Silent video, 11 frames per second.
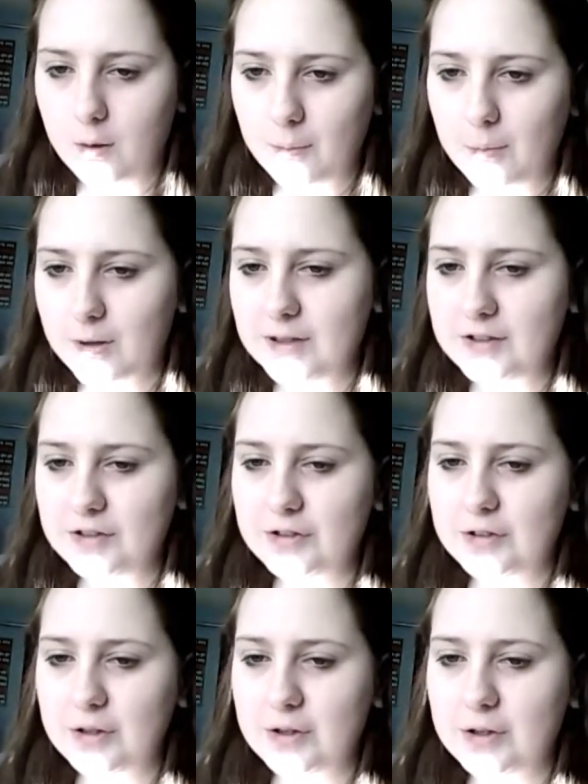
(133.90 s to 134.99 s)
What do you
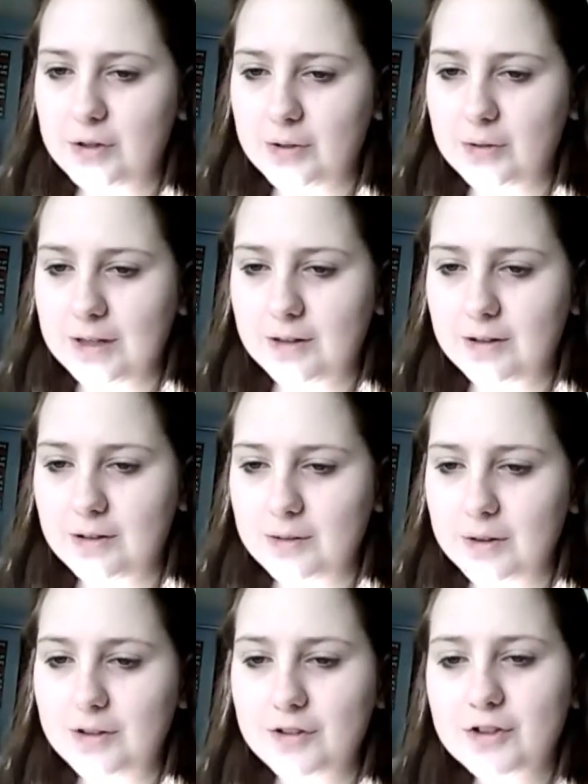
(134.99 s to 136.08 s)

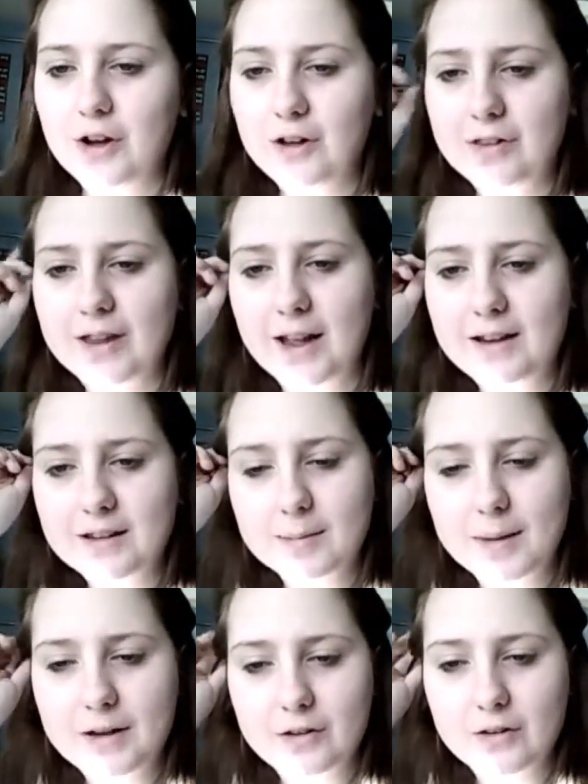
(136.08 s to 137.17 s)
call the kind of
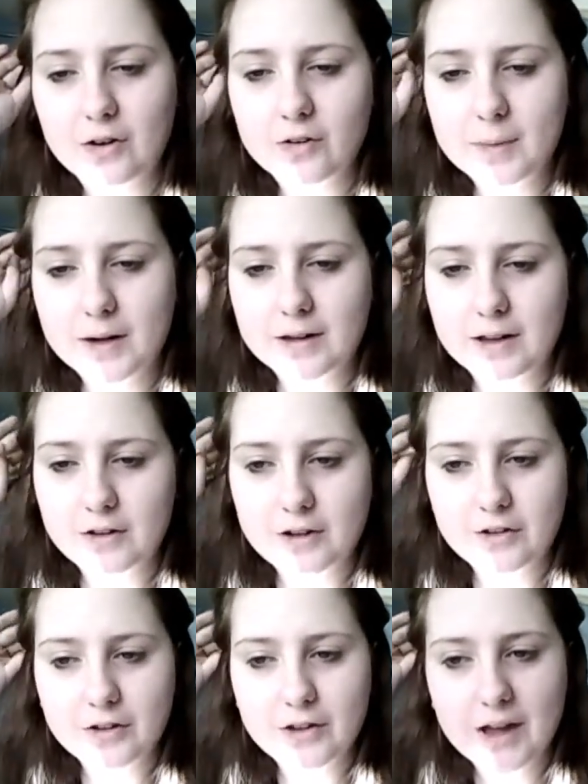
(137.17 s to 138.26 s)
spider or spider-like
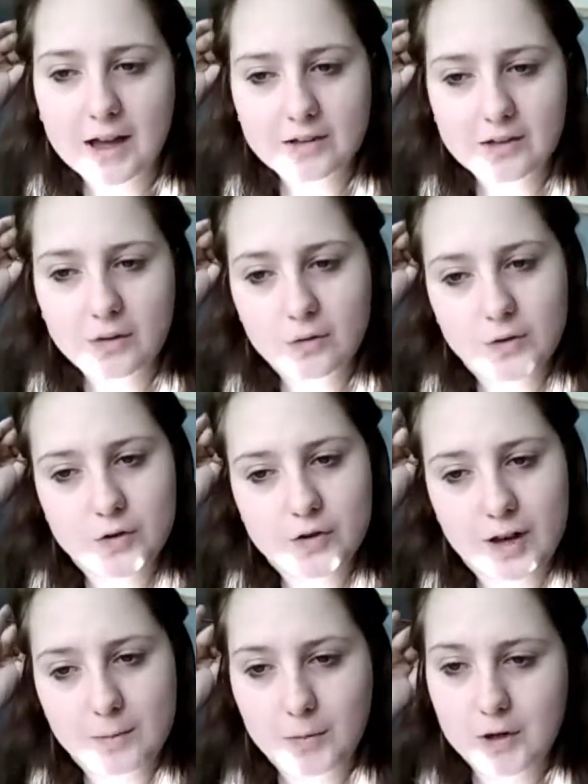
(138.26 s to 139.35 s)
creature that has an
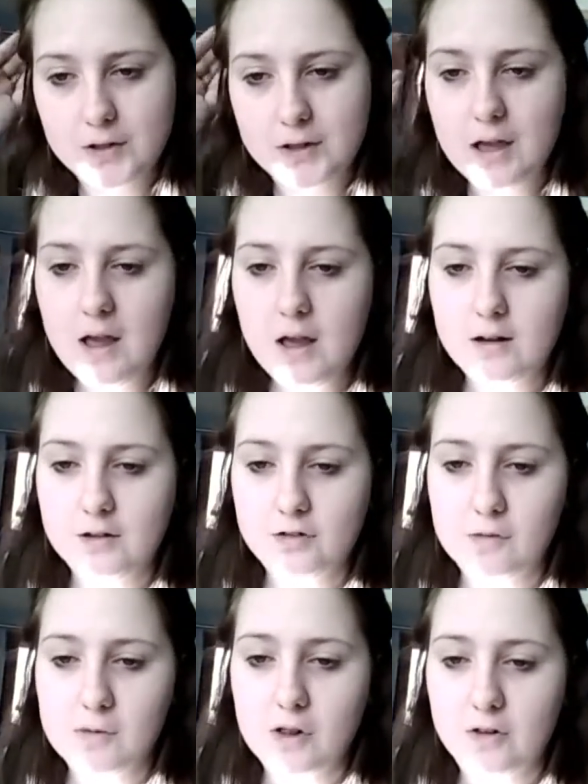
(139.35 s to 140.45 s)
oval-shaped body and
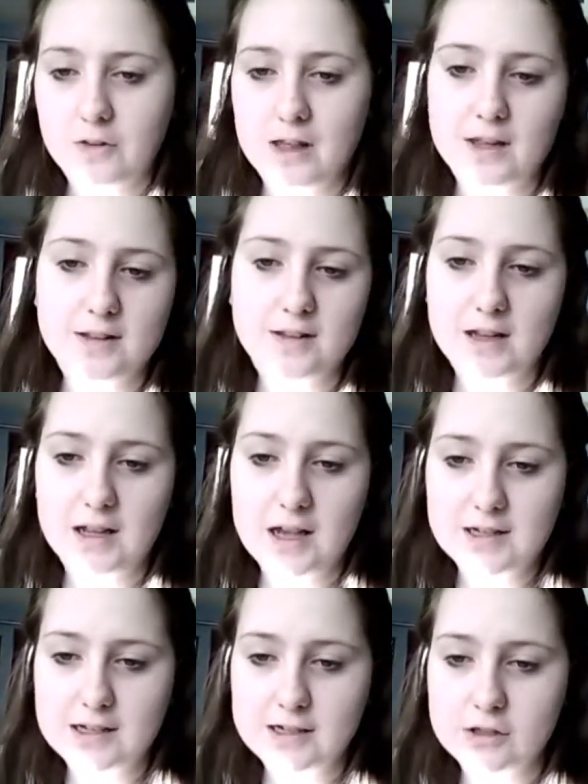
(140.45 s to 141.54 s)
extremely long legs?
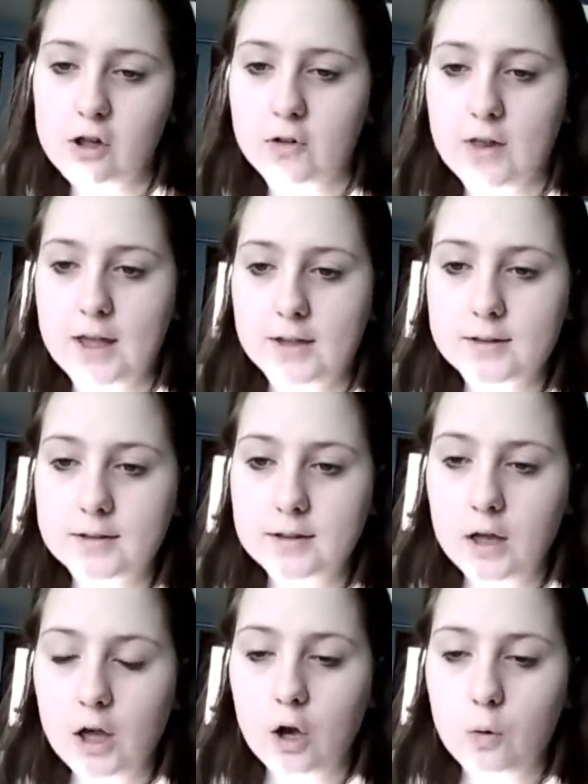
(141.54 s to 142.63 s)
Daddy long legs.
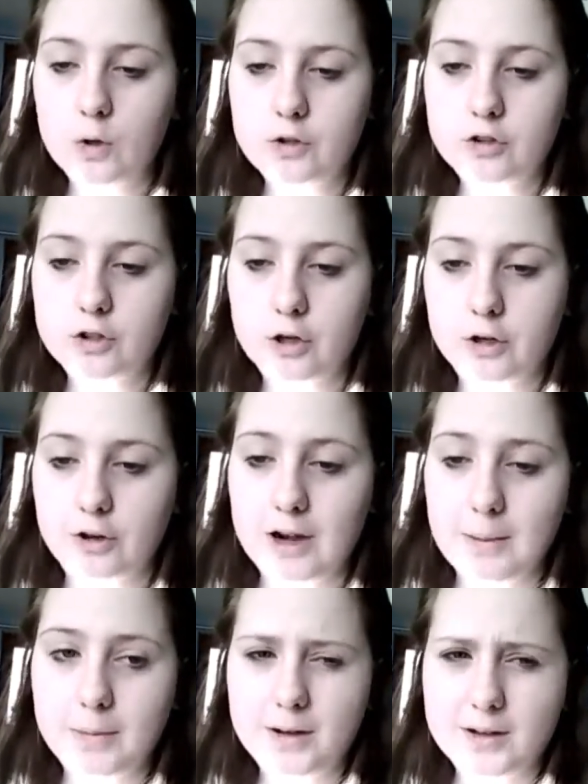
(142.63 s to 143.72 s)
What do you call your
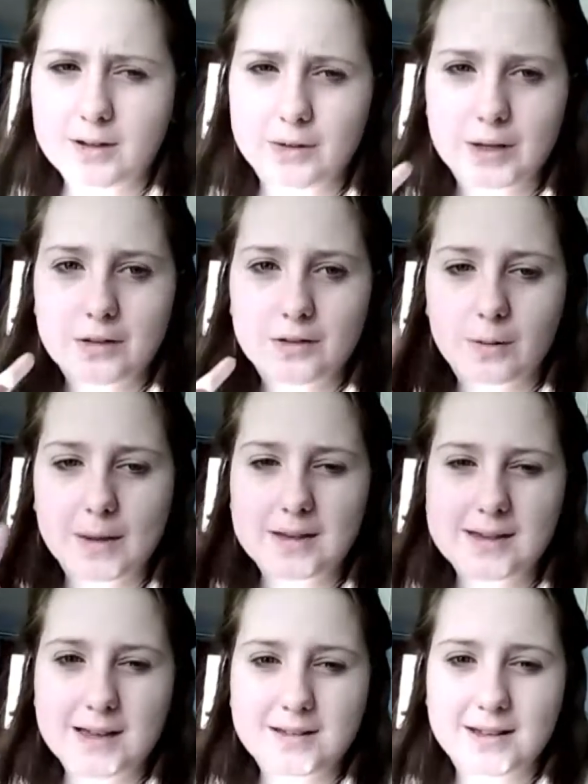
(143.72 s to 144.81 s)
grandparents? Okay, so on my
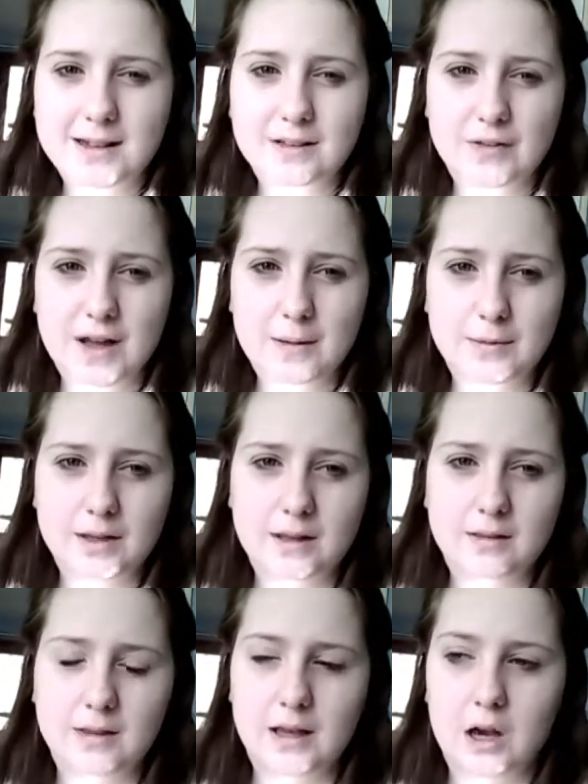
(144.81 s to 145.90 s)
dad's side of the
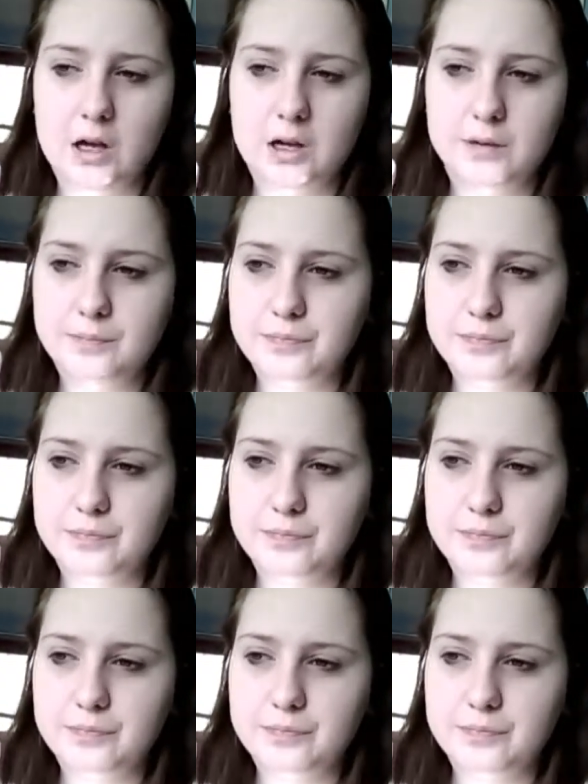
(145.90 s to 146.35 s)
family, they are